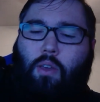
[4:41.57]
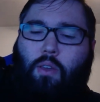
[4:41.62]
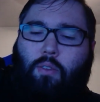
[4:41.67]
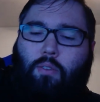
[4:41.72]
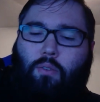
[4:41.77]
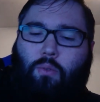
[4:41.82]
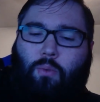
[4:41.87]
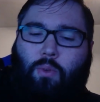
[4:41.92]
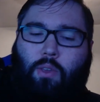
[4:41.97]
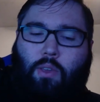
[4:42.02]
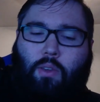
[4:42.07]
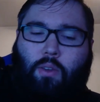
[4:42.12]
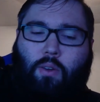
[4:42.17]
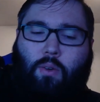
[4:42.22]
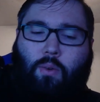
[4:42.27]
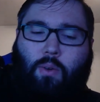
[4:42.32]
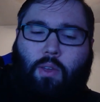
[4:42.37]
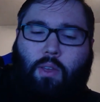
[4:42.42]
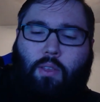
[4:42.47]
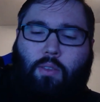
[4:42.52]
So we can
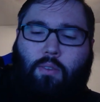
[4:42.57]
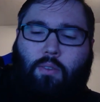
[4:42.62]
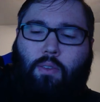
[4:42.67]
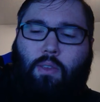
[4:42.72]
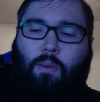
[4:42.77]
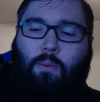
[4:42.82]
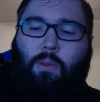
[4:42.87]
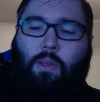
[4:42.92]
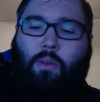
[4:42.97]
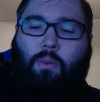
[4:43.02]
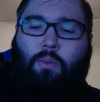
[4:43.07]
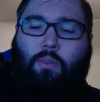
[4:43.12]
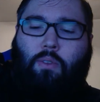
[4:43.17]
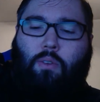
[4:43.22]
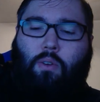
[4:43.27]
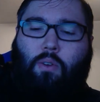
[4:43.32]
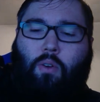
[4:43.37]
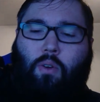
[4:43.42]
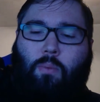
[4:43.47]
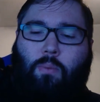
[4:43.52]
go ahead and skip down to the
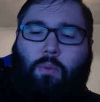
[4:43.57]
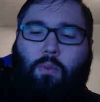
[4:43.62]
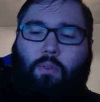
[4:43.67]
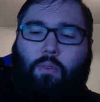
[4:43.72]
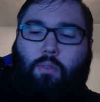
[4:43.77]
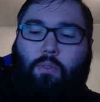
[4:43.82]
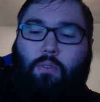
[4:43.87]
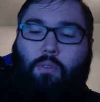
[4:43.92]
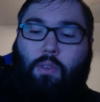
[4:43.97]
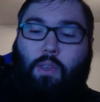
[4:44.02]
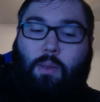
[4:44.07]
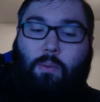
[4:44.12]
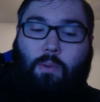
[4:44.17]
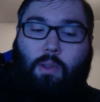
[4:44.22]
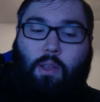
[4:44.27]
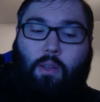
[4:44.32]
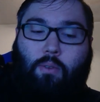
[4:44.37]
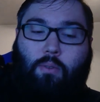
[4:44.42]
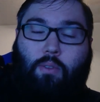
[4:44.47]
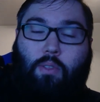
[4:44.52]
carpenter and skip
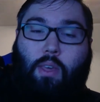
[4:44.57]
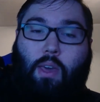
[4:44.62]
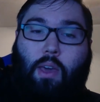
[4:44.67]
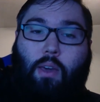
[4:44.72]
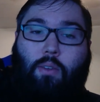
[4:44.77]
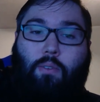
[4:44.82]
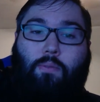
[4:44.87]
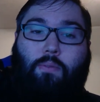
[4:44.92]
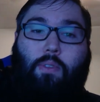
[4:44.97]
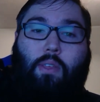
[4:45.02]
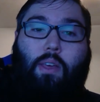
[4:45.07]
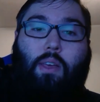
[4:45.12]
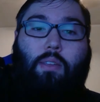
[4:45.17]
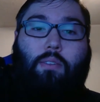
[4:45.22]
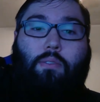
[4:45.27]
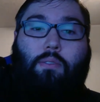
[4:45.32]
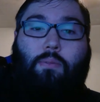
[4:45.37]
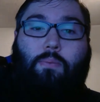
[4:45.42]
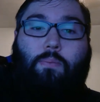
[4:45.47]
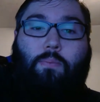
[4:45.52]
down to the
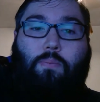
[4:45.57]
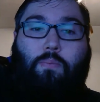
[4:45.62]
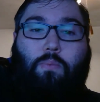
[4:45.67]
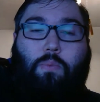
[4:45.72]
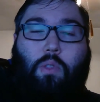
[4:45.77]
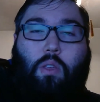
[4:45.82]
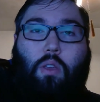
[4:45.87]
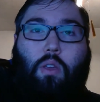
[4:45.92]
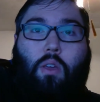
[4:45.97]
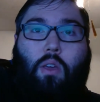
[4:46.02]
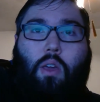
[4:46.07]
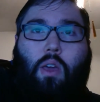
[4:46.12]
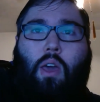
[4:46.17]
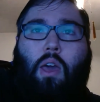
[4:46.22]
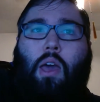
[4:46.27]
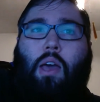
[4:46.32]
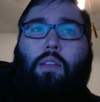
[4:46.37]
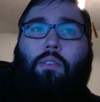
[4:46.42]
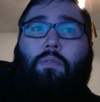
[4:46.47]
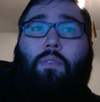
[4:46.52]
houseflies.
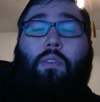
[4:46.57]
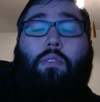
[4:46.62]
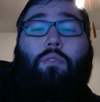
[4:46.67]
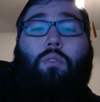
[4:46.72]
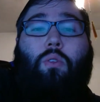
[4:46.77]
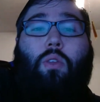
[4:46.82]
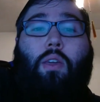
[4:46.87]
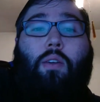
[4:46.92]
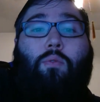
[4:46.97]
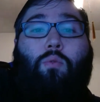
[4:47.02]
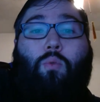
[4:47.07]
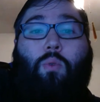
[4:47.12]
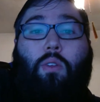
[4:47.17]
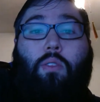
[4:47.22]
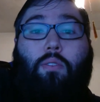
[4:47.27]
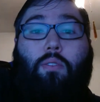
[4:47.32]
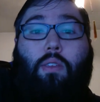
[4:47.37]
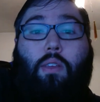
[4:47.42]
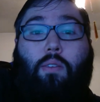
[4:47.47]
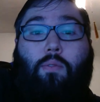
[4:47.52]
Houseflies only have
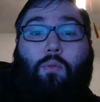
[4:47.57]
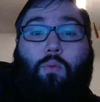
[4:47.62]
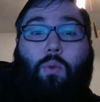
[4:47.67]
1 set of